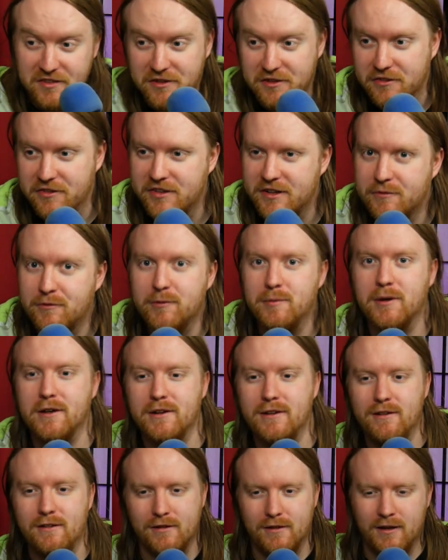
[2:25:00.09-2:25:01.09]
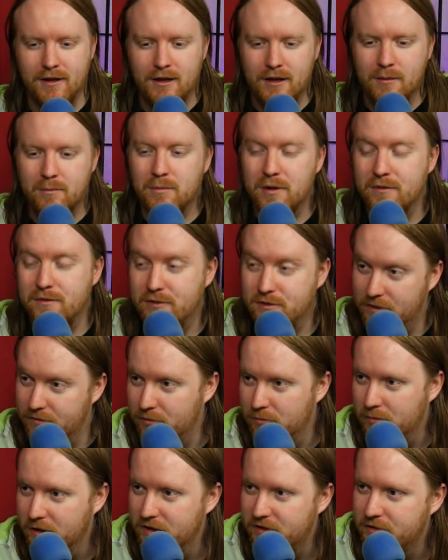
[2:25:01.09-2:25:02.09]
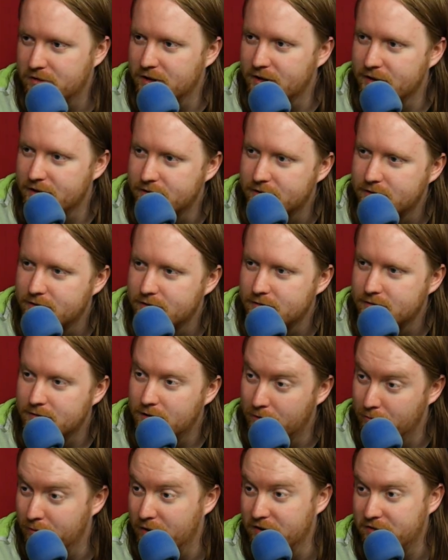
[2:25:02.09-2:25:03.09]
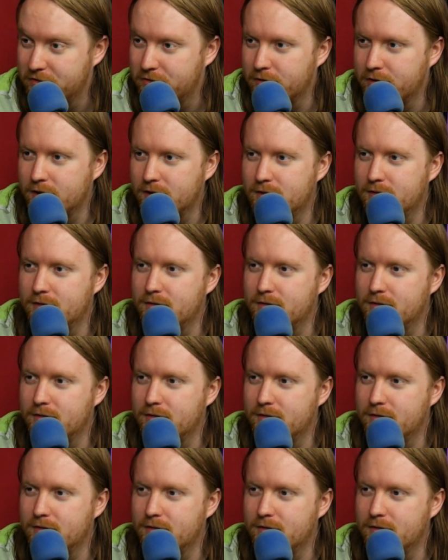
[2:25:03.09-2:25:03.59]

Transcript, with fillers: to hear this, everybody. But if you ever went to like a restaurant